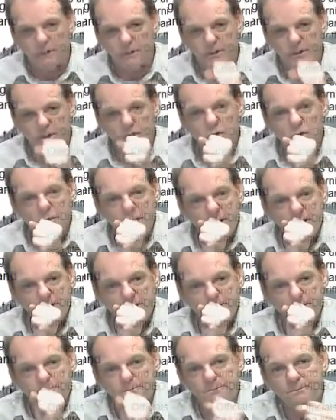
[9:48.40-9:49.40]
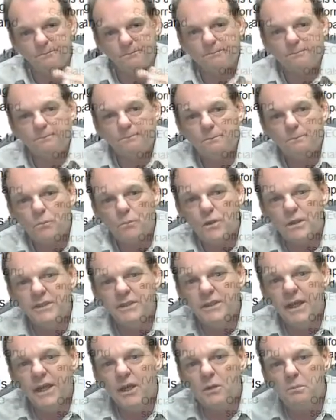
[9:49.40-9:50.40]
Excuse me.
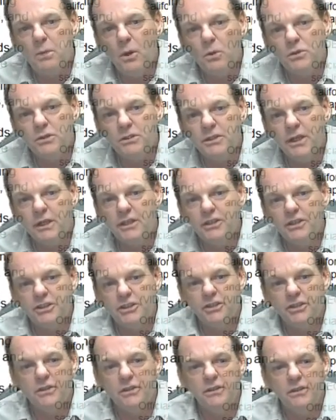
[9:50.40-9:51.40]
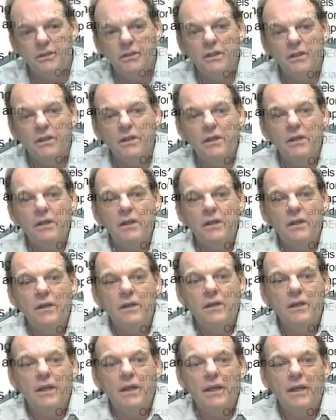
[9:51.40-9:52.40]
Seattle Post Intelligencer,
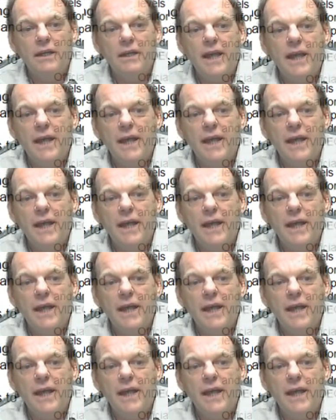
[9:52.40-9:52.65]
uh,